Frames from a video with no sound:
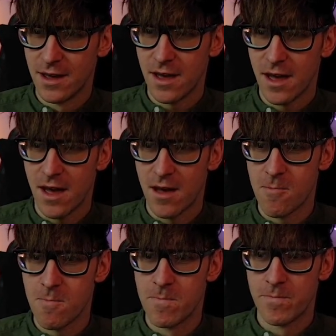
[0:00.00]
And
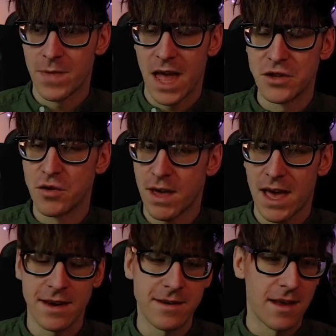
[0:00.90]
you
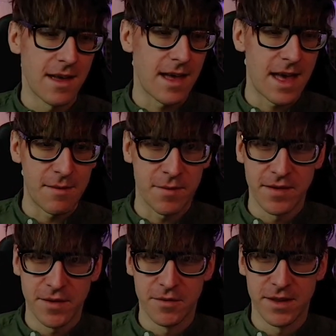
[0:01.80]
can
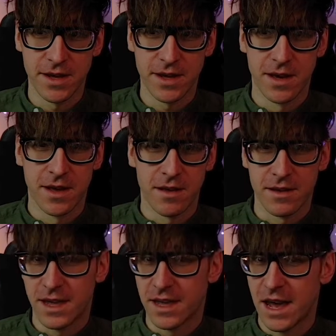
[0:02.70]
absolutely
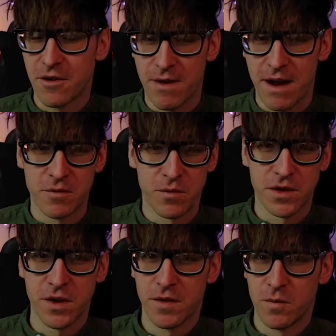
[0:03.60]
get around with
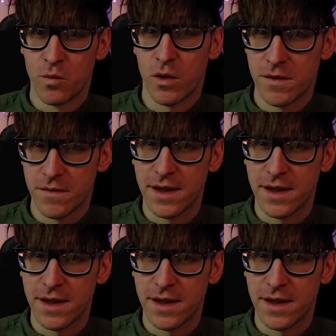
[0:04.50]
using one of these